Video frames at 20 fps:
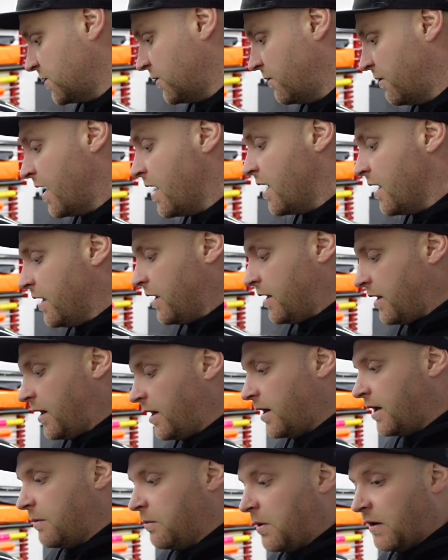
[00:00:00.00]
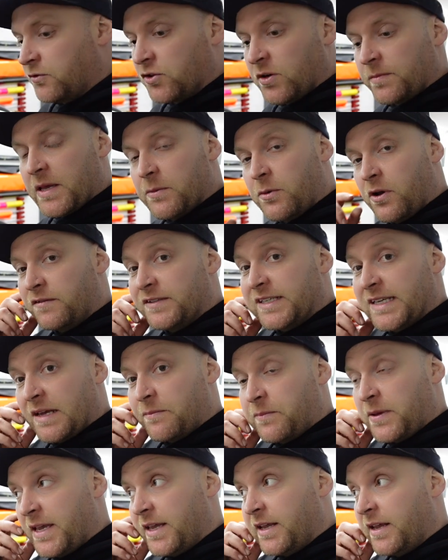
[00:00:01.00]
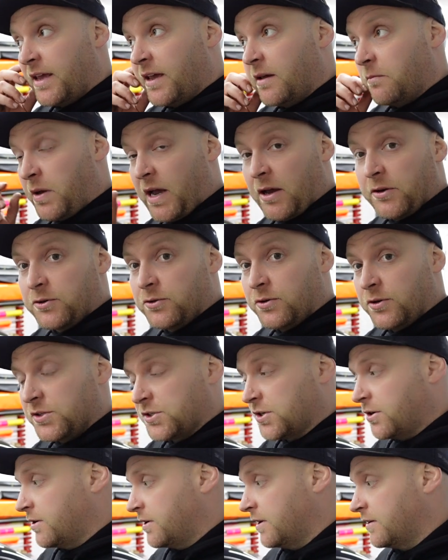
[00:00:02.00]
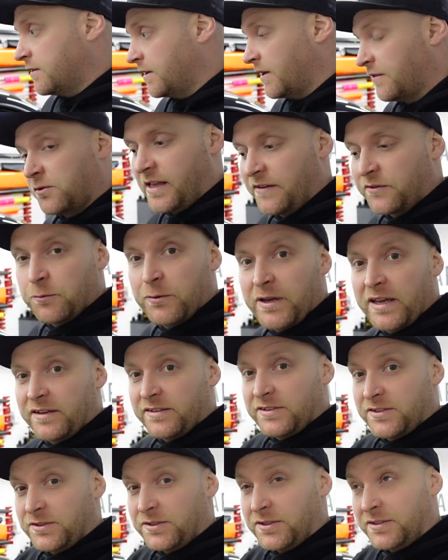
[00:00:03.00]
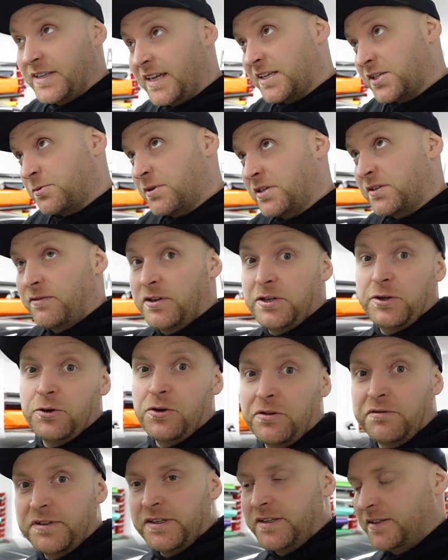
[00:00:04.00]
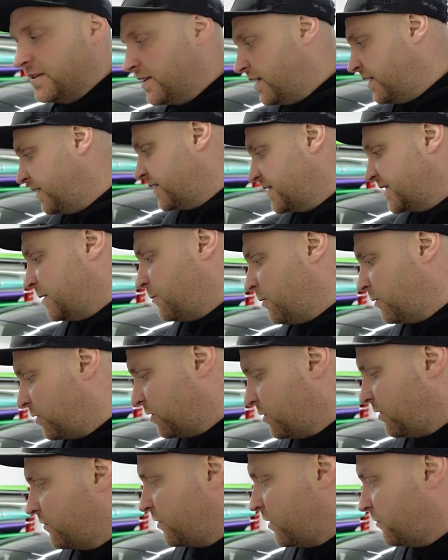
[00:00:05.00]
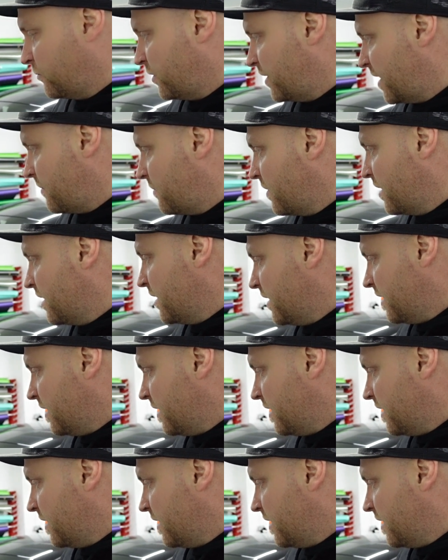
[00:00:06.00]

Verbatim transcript: So um, I've dropped them off to get paint, uh, powder coat. Sorry, you have to have to wait until next week's video, hopefully, and you can see what colour I've gone with them.